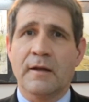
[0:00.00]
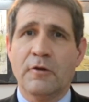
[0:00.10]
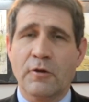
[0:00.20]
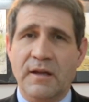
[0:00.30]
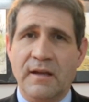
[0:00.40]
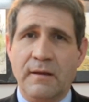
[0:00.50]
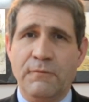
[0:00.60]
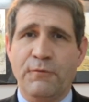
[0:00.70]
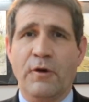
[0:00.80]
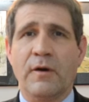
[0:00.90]
looking
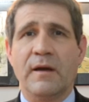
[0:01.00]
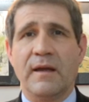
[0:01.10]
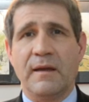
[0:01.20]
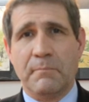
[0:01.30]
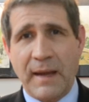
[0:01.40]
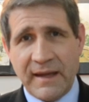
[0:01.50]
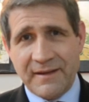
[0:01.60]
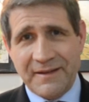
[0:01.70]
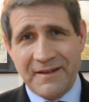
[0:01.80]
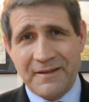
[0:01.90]
for Make
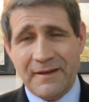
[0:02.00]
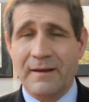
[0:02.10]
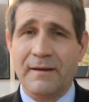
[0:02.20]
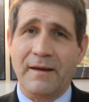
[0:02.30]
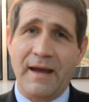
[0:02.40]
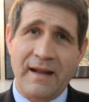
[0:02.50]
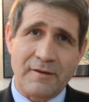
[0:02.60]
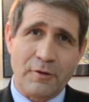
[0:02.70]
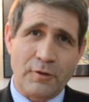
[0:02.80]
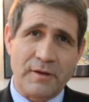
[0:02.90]
in India and
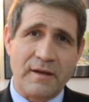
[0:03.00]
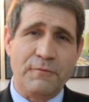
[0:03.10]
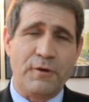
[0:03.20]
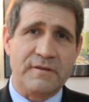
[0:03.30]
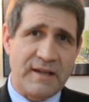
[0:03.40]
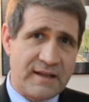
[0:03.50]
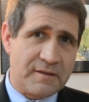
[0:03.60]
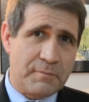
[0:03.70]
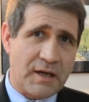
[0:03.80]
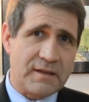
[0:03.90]
looking for
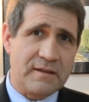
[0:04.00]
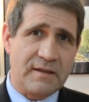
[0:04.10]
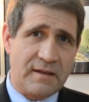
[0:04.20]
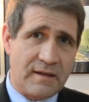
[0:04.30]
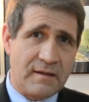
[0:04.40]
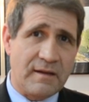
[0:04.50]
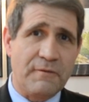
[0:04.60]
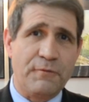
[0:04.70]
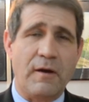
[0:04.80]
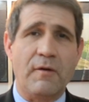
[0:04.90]
sales market in India
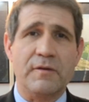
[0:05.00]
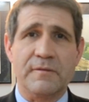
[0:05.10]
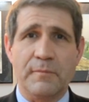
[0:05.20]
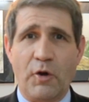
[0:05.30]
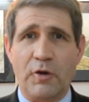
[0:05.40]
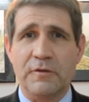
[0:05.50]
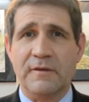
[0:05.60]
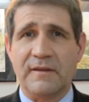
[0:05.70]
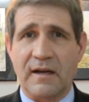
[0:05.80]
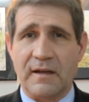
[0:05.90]
for our small
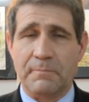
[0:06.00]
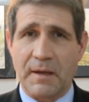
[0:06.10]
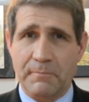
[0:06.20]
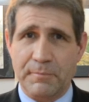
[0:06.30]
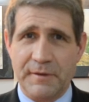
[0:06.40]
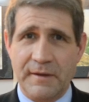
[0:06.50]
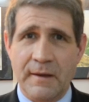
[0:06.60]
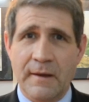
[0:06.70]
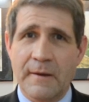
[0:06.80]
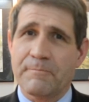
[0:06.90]
startup company.
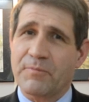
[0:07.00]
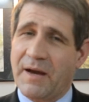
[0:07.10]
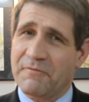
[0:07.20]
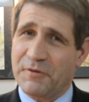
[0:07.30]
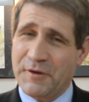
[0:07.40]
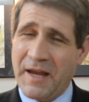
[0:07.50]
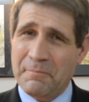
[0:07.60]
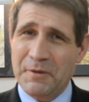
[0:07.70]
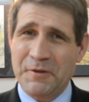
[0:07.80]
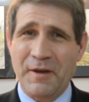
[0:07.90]
I'm very
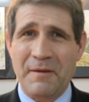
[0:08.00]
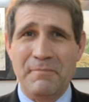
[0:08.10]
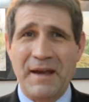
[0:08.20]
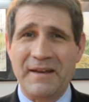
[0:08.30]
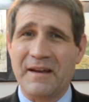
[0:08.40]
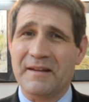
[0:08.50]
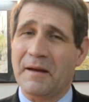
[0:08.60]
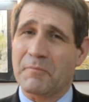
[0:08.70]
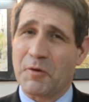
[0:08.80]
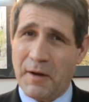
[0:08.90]
happy to come back, and
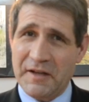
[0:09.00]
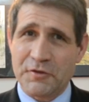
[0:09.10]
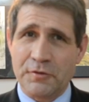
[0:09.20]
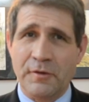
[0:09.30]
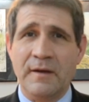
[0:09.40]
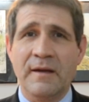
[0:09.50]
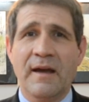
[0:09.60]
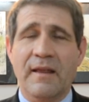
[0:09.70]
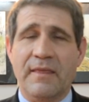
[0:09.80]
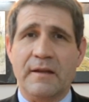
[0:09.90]
I'm quite sure
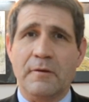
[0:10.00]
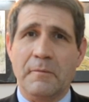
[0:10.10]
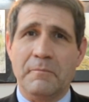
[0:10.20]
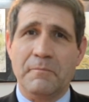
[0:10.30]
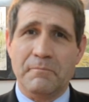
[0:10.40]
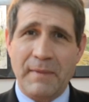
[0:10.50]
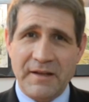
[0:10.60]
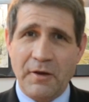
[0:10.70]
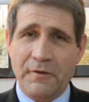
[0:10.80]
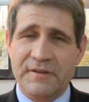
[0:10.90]
that
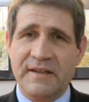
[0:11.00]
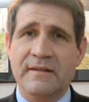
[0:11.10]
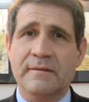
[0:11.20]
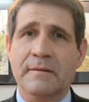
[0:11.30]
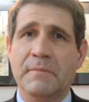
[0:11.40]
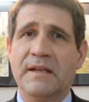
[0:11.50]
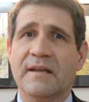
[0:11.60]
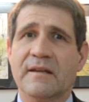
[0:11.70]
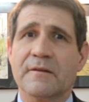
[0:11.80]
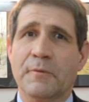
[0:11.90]
many of these
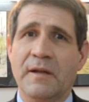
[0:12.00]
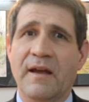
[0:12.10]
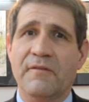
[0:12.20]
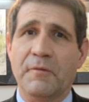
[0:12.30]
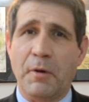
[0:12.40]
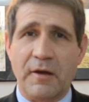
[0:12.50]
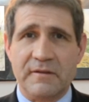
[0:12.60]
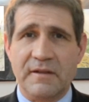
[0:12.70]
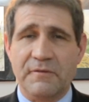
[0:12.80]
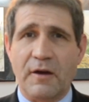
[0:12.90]
meetings will have a
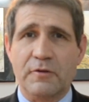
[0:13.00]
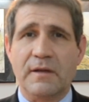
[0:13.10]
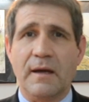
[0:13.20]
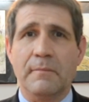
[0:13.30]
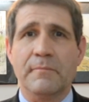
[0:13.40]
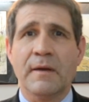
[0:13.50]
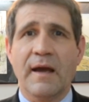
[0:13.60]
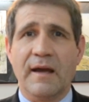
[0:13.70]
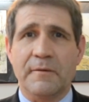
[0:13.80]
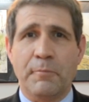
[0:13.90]
positive outcome
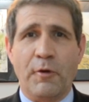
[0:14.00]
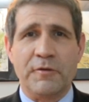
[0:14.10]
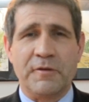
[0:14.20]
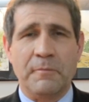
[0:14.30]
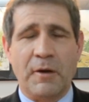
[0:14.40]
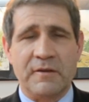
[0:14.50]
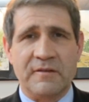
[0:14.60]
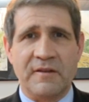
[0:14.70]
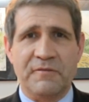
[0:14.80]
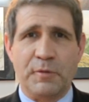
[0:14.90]
and a
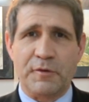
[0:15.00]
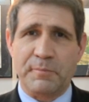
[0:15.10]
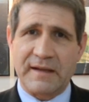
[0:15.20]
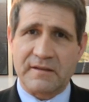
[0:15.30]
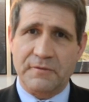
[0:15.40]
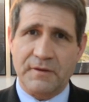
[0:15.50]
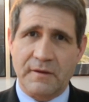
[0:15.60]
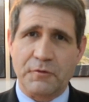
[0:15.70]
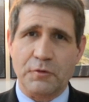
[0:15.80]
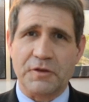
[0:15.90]
positive perspective in the
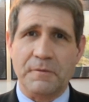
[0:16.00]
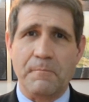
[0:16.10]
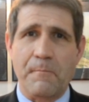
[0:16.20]
future.